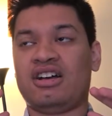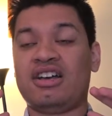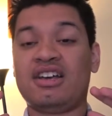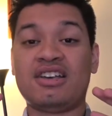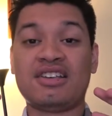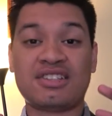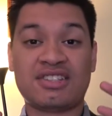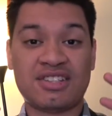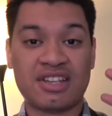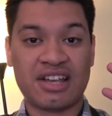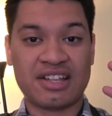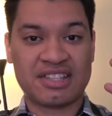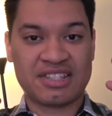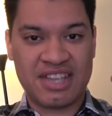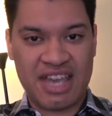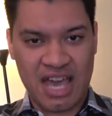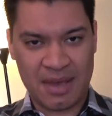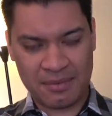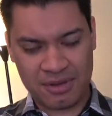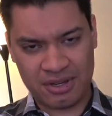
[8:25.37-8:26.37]
is a
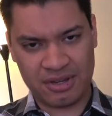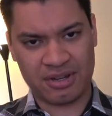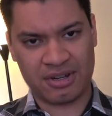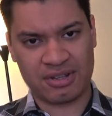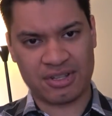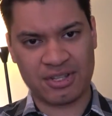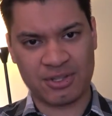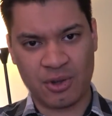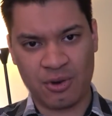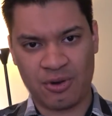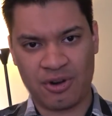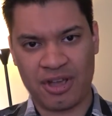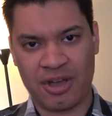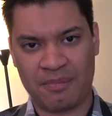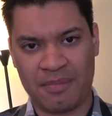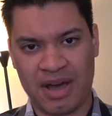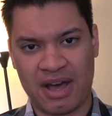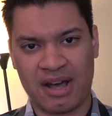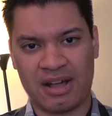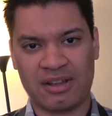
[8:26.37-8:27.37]
damn good story
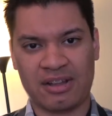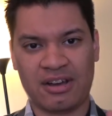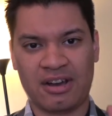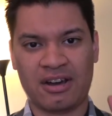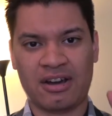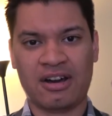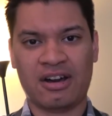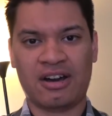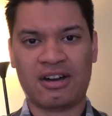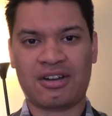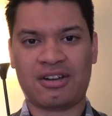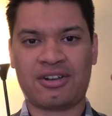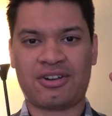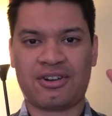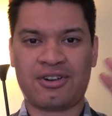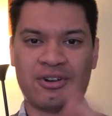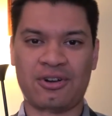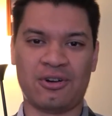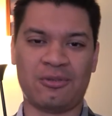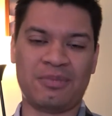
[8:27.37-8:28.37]
about a
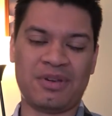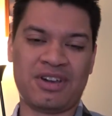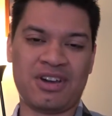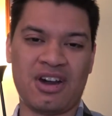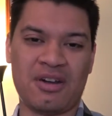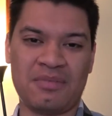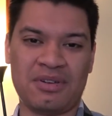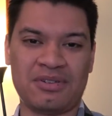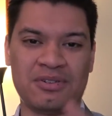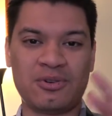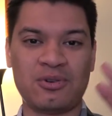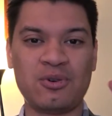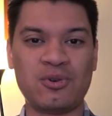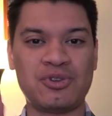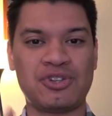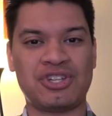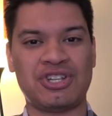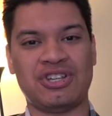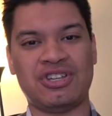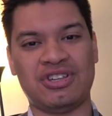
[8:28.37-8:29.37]
girl becoming who
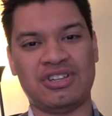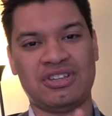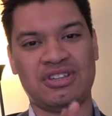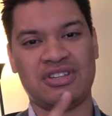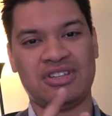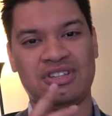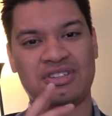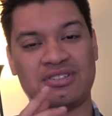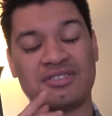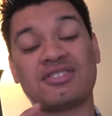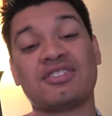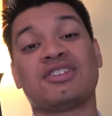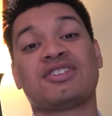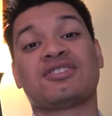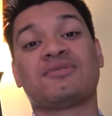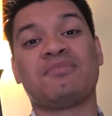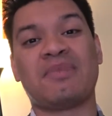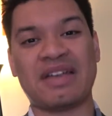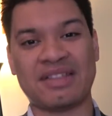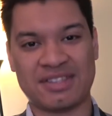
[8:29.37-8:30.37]
she
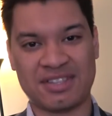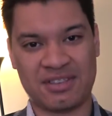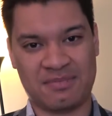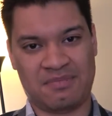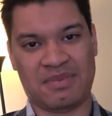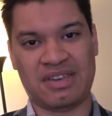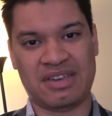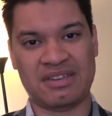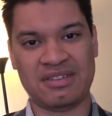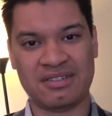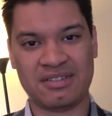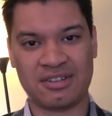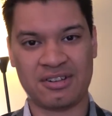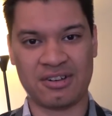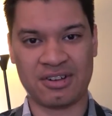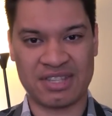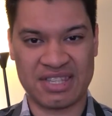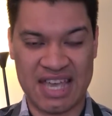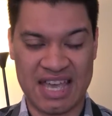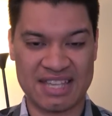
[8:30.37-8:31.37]
is meant to be.
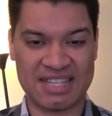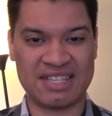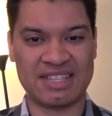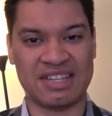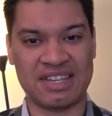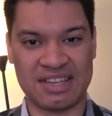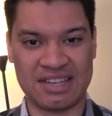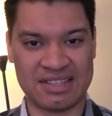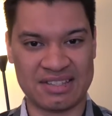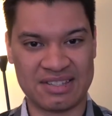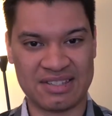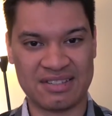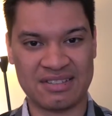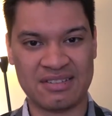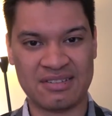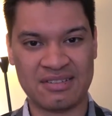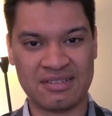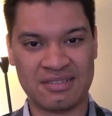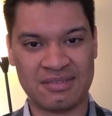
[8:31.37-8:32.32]
Her destiny is.